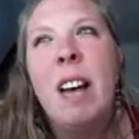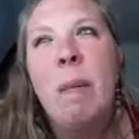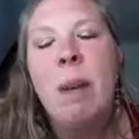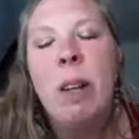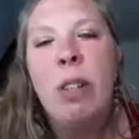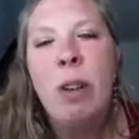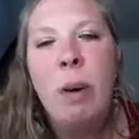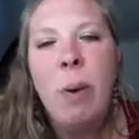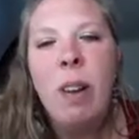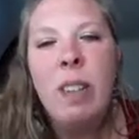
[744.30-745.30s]
I'm pretty sure
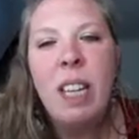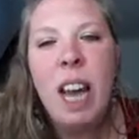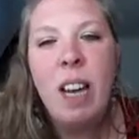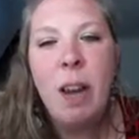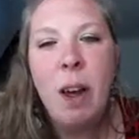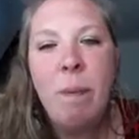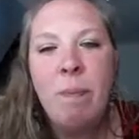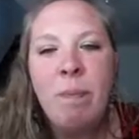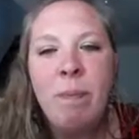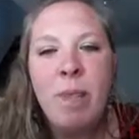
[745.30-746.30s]
it was, and
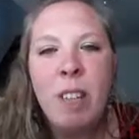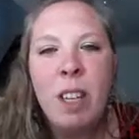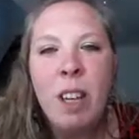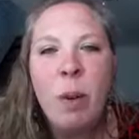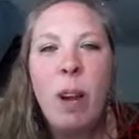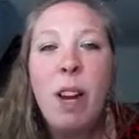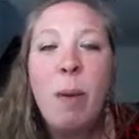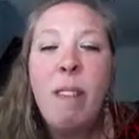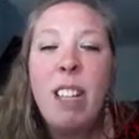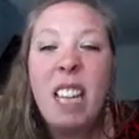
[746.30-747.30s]
we ended
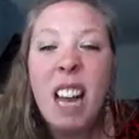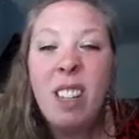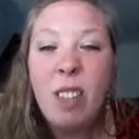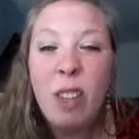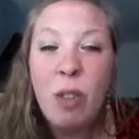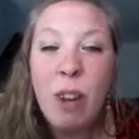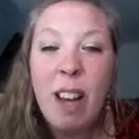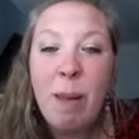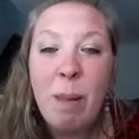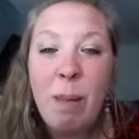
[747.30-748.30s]
up having to cancel the
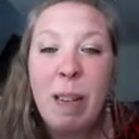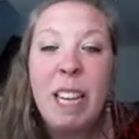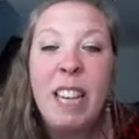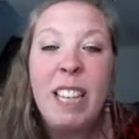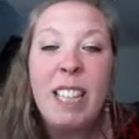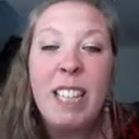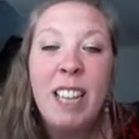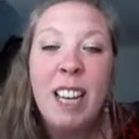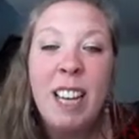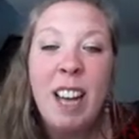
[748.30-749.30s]
trip because
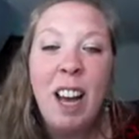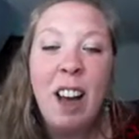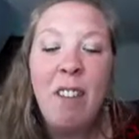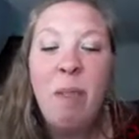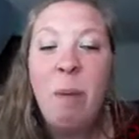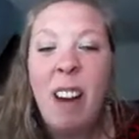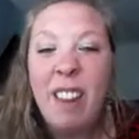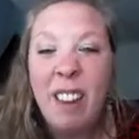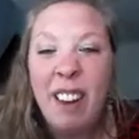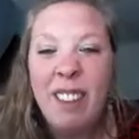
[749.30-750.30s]
of the
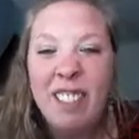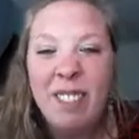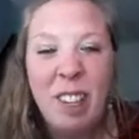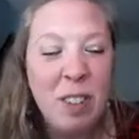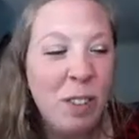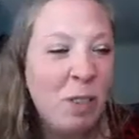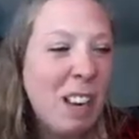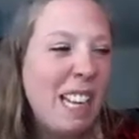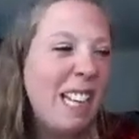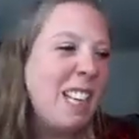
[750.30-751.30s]
weather, which was
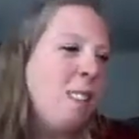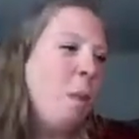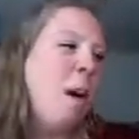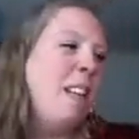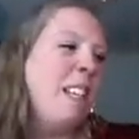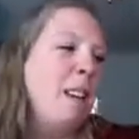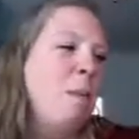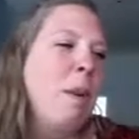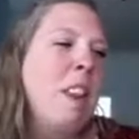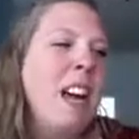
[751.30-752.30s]
really disappointing.
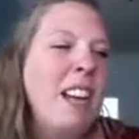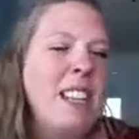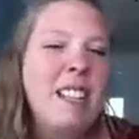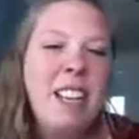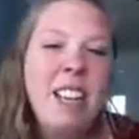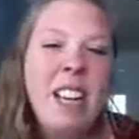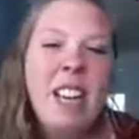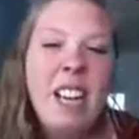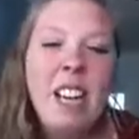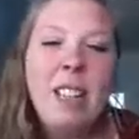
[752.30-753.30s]
But that is
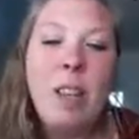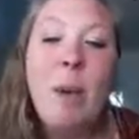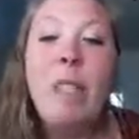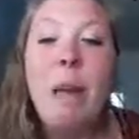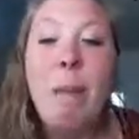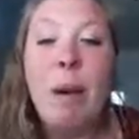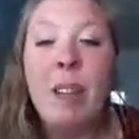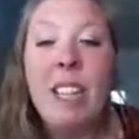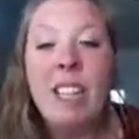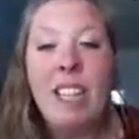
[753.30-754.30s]
so
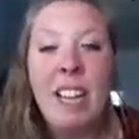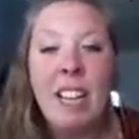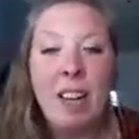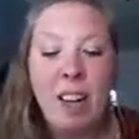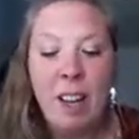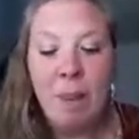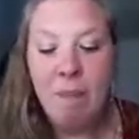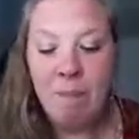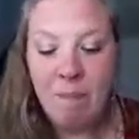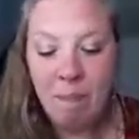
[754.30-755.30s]
typical, isn't it, that
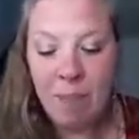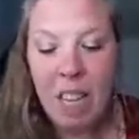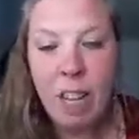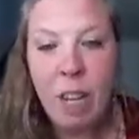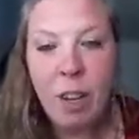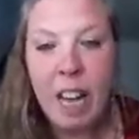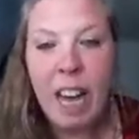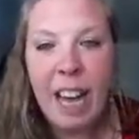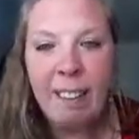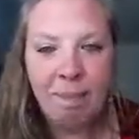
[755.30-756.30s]
in the
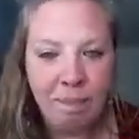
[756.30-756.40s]
UK